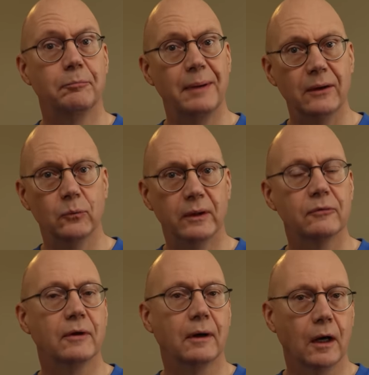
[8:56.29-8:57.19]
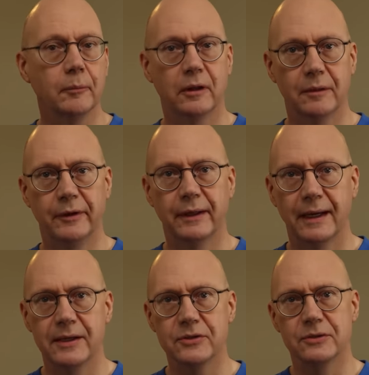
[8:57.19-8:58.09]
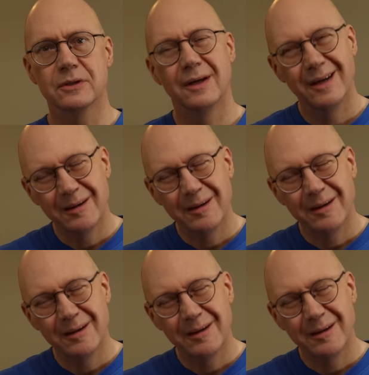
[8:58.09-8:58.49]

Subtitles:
of bandwidth for global communications,